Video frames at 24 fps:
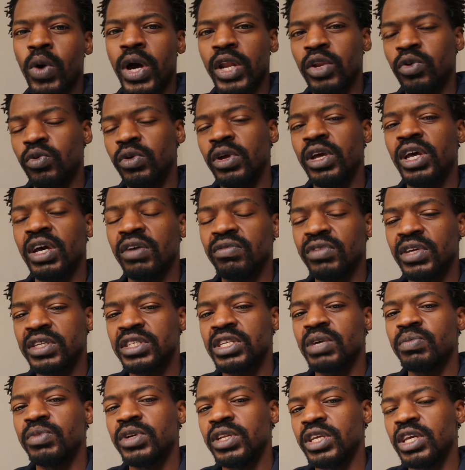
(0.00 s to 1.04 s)
What do you have that
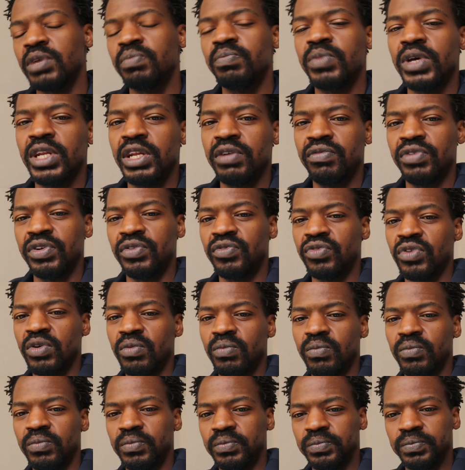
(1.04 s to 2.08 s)
somebody can benefit
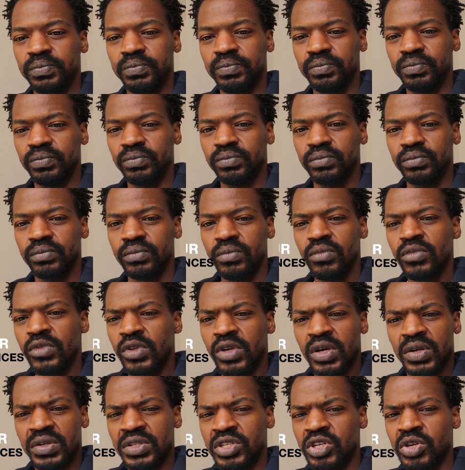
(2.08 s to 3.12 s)
from?
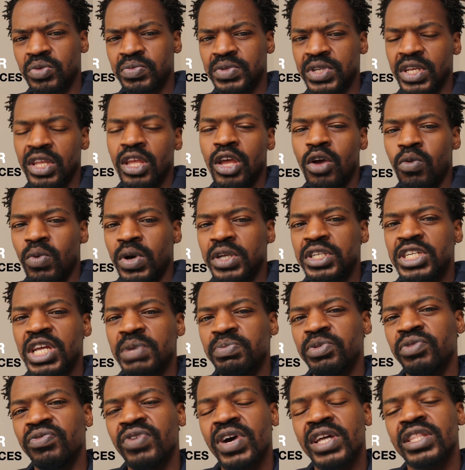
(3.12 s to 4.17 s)
You understand what I'm saying? What
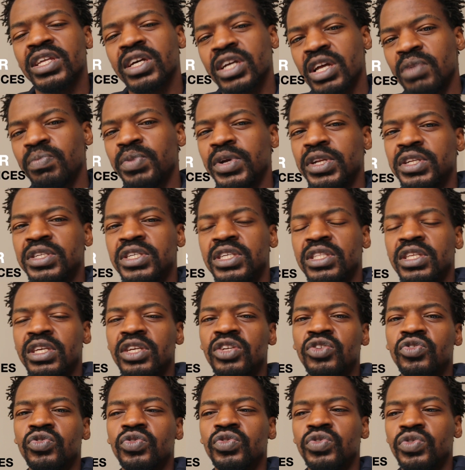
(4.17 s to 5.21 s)
type of other companies are
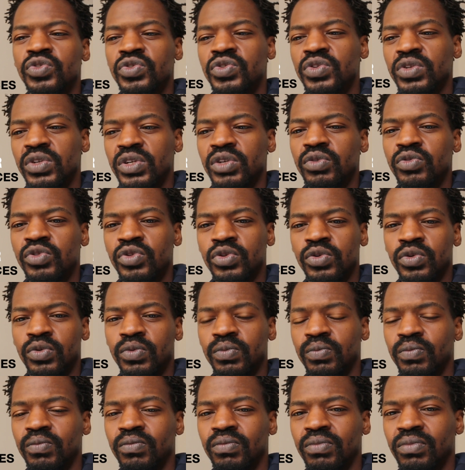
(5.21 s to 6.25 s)
they introducing you to?
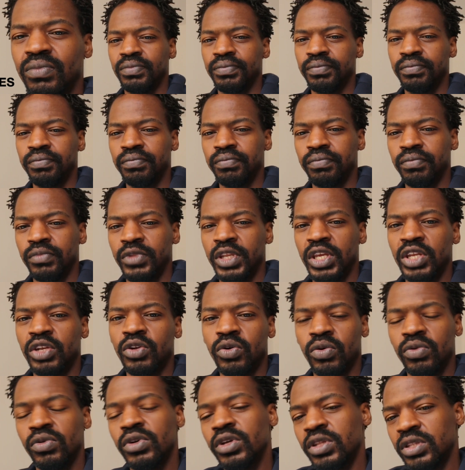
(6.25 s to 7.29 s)
You
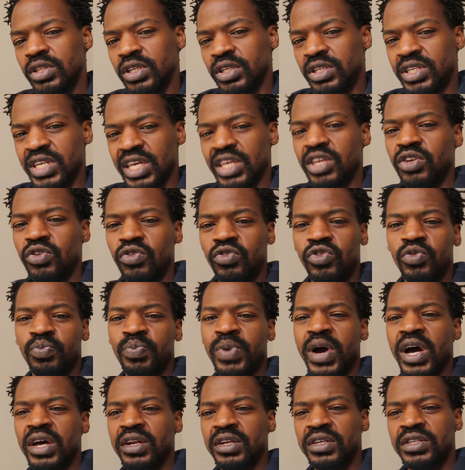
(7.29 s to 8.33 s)
know, they're taking you to
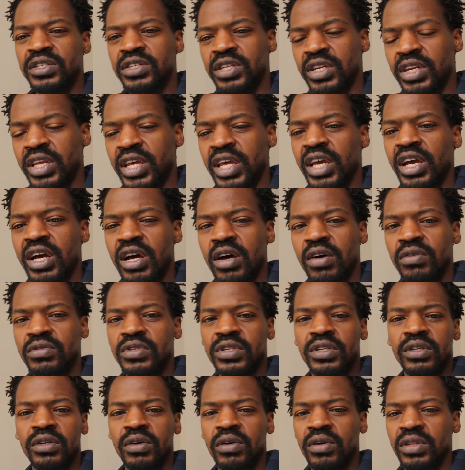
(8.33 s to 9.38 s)
parties and
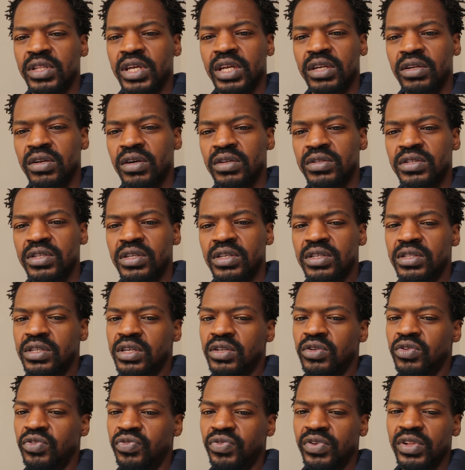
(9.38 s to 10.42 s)
hangouts and all that nonsense,
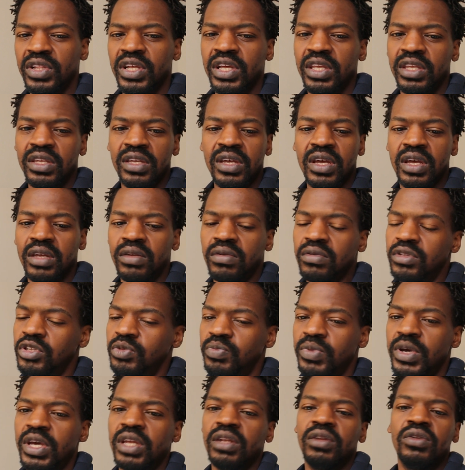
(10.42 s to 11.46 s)
and you feel like, yeah, you're the
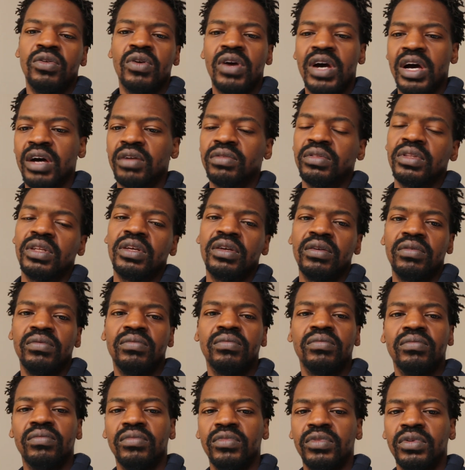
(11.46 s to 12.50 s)
man, you're out there
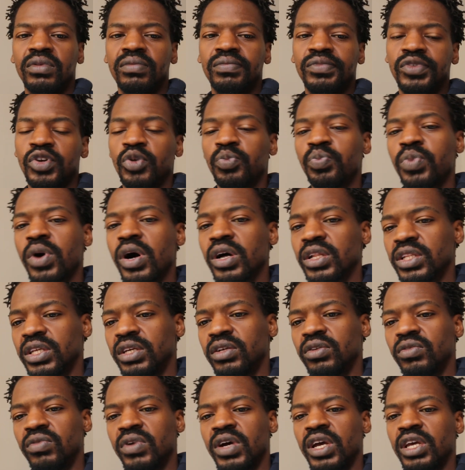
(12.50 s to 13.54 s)
you're
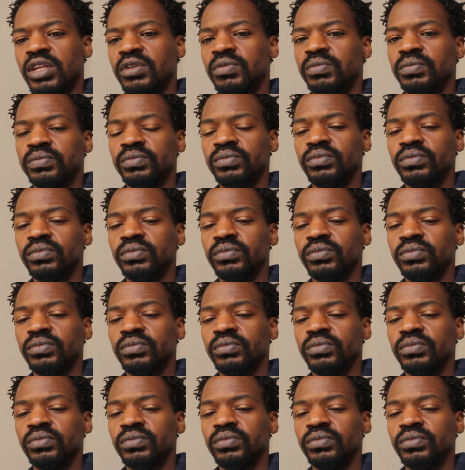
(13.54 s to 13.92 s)
balling, right?